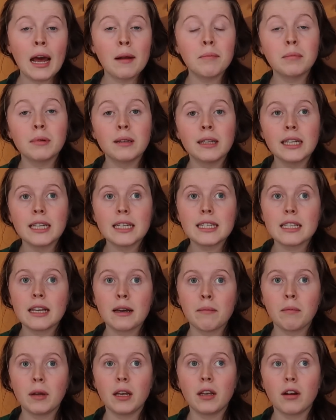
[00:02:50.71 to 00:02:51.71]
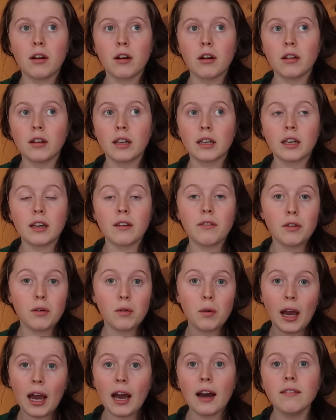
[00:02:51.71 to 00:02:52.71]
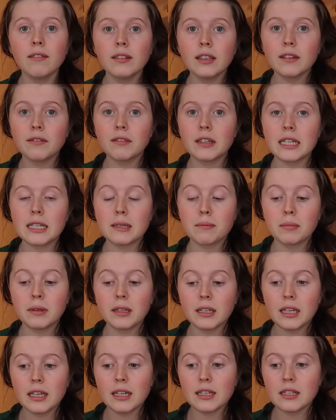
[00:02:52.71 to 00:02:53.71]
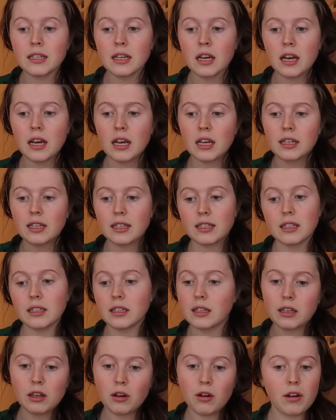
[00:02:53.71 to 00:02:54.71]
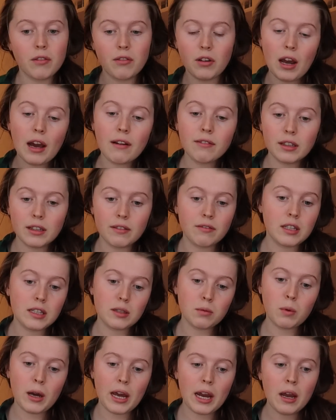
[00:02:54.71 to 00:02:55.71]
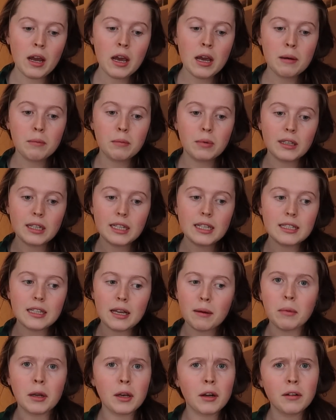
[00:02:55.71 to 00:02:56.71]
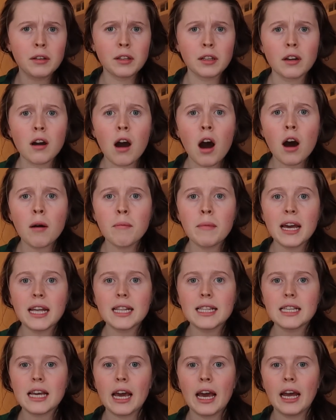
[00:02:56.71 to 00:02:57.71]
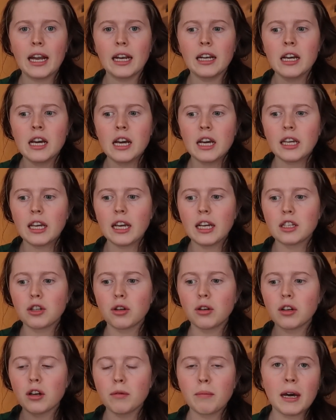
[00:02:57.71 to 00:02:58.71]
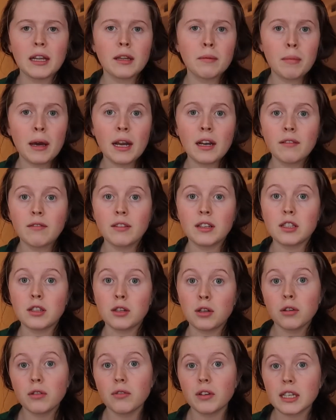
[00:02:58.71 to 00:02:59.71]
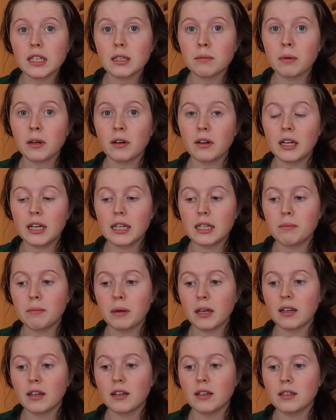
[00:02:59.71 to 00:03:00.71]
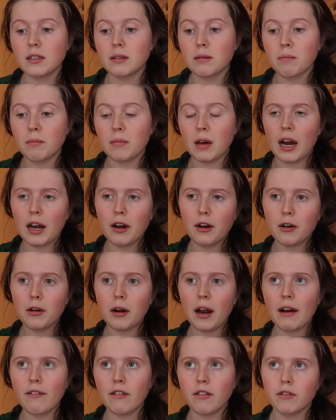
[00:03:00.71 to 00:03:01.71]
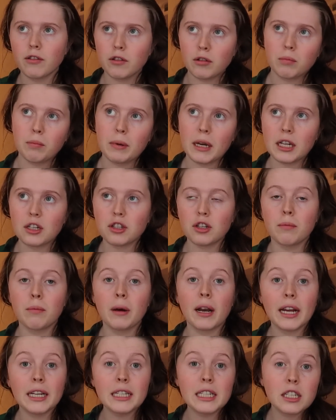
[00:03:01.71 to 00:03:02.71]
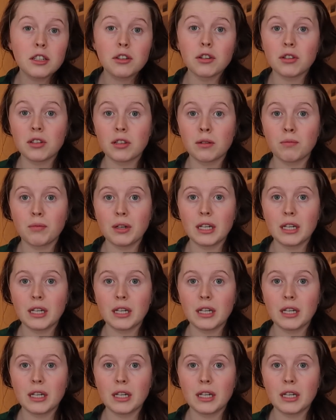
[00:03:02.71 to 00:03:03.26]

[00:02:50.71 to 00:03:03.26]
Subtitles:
And please let me know, like, if you have lived this, if you have lived this way, please let me know in the comments, and yeah, talk about the benefits you've experienced, because I don't have a full picture, but I did do some